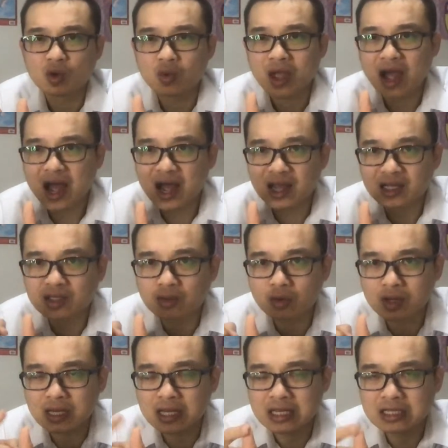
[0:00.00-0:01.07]
we ask
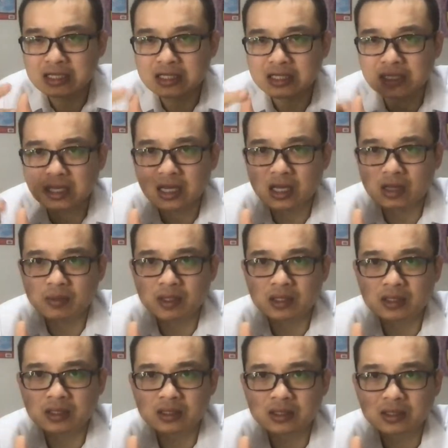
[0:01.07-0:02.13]
your eating
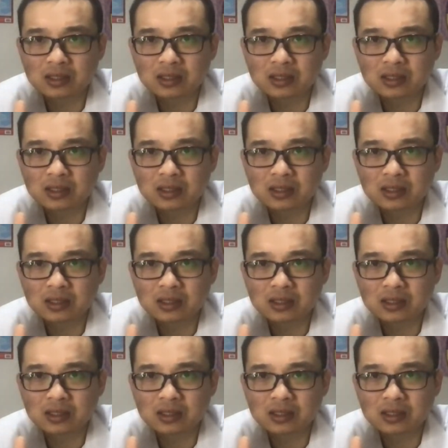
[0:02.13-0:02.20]
habit,